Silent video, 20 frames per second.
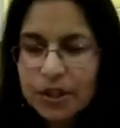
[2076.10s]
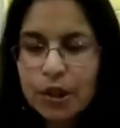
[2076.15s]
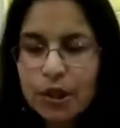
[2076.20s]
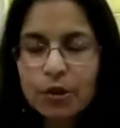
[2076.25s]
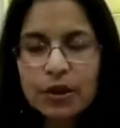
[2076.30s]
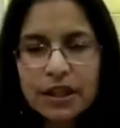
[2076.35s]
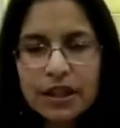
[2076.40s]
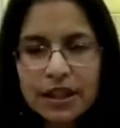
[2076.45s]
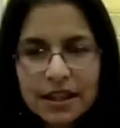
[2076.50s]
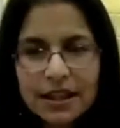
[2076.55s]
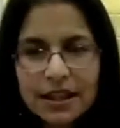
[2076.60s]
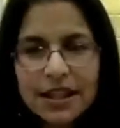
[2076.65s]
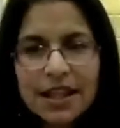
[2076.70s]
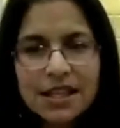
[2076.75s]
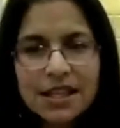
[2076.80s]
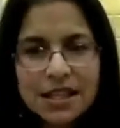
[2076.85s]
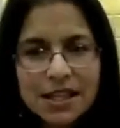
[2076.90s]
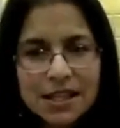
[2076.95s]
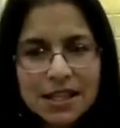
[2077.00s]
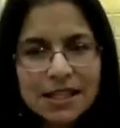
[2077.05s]
So
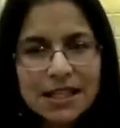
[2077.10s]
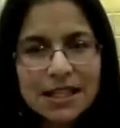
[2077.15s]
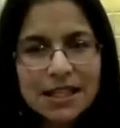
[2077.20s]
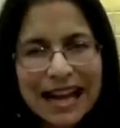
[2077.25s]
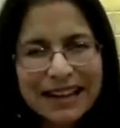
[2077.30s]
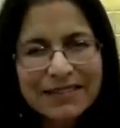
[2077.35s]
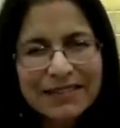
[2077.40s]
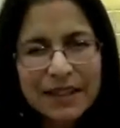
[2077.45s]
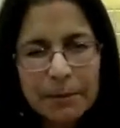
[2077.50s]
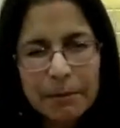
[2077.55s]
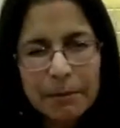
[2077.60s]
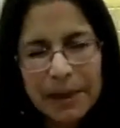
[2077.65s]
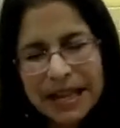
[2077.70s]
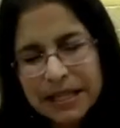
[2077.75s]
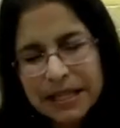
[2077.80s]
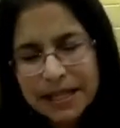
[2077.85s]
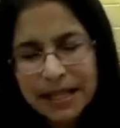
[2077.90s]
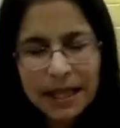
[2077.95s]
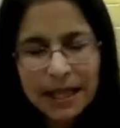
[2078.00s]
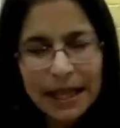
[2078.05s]
this is kind of the
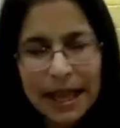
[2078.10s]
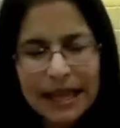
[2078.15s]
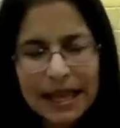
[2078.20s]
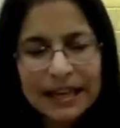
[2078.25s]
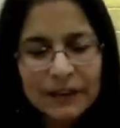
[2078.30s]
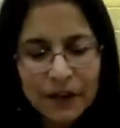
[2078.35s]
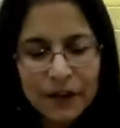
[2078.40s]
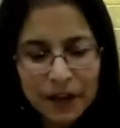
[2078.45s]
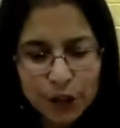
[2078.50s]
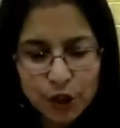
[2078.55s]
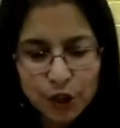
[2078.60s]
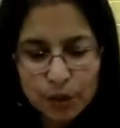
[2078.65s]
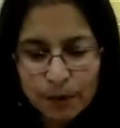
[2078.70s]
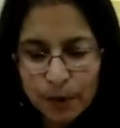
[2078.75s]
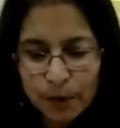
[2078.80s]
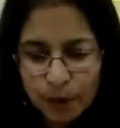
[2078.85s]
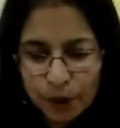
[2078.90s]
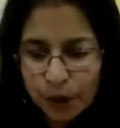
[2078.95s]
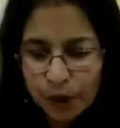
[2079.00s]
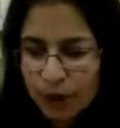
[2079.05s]
basic. Any
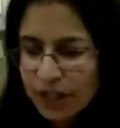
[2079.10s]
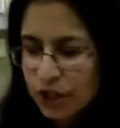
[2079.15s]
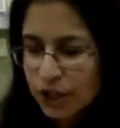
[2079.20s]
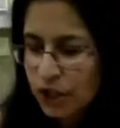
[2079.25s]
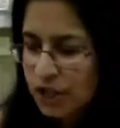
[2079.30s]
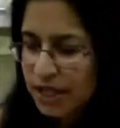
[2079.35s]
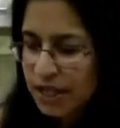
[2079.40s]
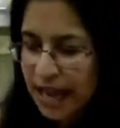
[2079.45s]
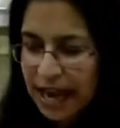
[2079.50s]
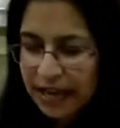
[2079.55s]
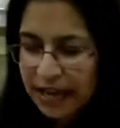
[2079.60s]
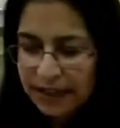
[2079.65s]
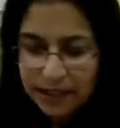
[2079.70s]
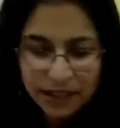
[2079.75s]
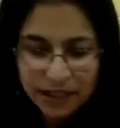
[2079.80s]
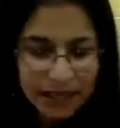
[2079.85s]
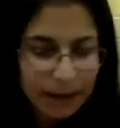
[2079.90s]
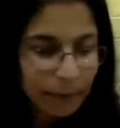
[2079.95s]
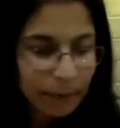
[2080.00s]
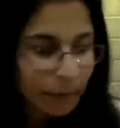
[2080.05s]
vegetable, you can just
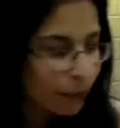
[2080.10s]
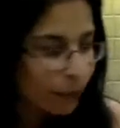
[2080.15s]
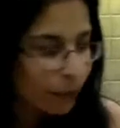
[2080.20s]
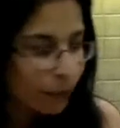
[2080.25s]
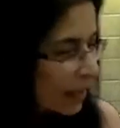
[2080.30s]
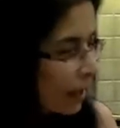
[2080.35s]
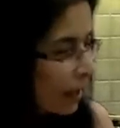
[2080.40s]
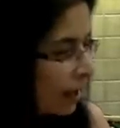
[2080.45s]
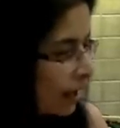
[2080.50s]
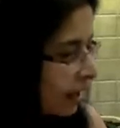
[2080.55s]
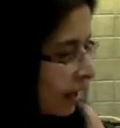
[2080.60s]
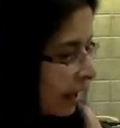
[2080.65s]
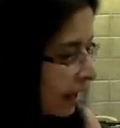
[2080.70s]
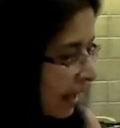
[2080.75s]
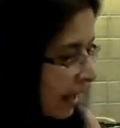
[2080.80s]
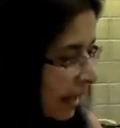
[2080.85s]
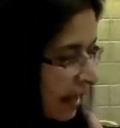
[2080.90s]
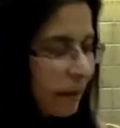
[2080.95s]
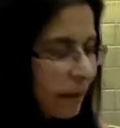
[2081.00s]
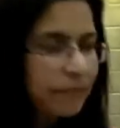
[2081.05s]
add the tempering
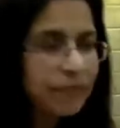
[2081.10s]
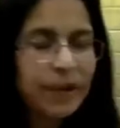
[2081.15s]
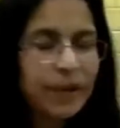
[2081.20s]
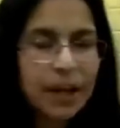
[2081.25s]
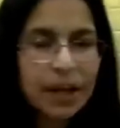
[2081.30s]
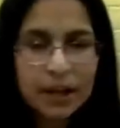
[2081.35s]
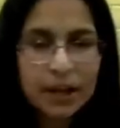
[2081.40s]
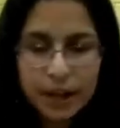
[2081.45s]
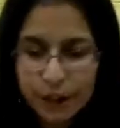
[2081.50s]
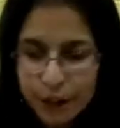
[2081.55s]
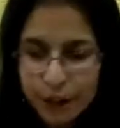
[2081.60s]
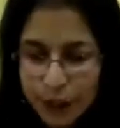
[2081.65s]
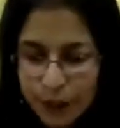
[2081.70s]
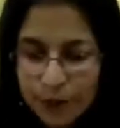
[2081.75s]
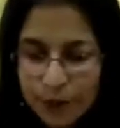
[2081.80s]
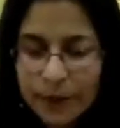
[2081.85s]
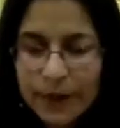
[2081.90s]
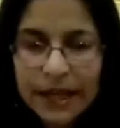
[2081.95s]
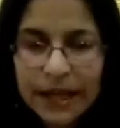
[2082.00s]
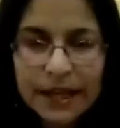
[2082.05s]

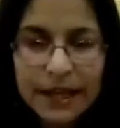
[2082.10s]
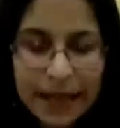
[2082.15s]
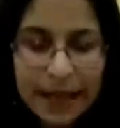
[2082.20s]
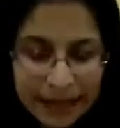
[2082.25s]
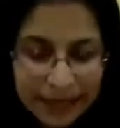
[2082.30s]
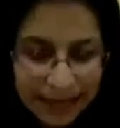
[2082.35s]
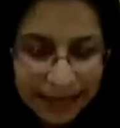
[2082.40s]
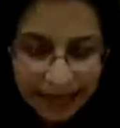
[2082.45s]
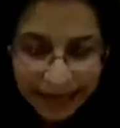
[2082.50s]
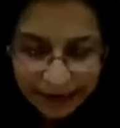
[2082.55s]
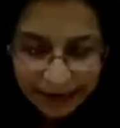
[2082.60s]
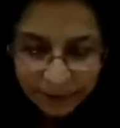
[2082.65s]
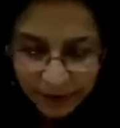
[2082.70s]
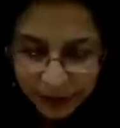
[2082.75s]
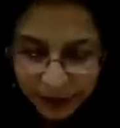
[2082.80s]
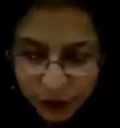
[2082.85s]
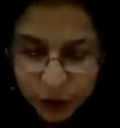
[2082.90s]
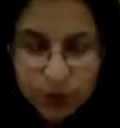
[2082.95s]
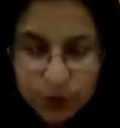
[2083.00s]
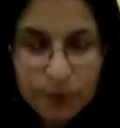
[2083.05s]
to it and
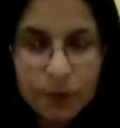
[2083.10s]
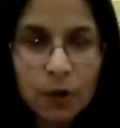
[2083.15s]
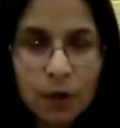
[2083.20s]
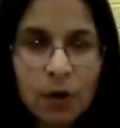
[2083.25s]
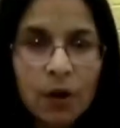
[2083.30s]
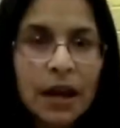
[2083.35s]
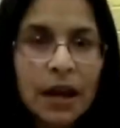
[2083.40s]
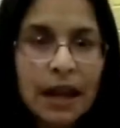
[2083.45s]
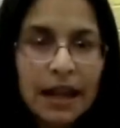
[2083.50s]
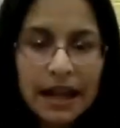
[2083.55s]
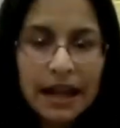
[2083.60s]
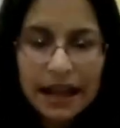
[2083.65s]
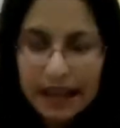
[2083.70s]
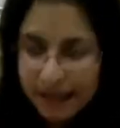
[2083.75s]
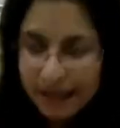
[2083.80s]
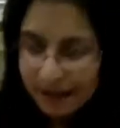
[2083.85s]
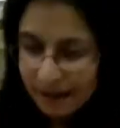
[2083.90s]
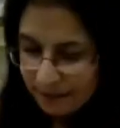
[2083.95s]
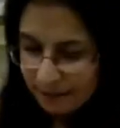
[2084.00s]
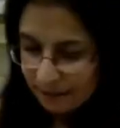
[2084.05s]
add vegetable
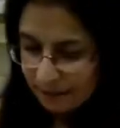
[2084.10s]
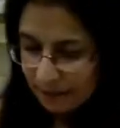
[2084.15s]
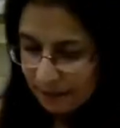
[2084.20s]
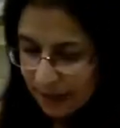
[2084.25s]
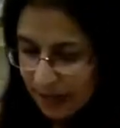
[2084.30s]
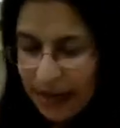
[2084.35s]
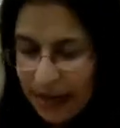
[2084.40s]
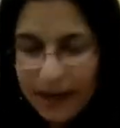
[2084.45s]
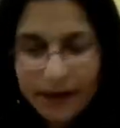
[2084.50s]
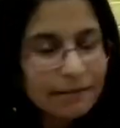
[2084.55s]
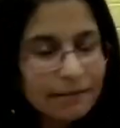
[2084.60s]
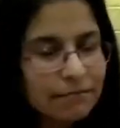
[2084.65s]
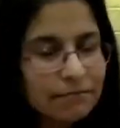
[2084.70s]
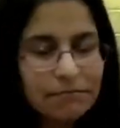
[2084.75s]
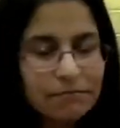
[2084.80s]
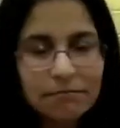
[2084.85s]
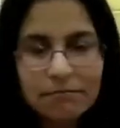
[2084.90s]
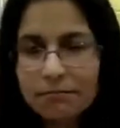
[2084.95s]
and add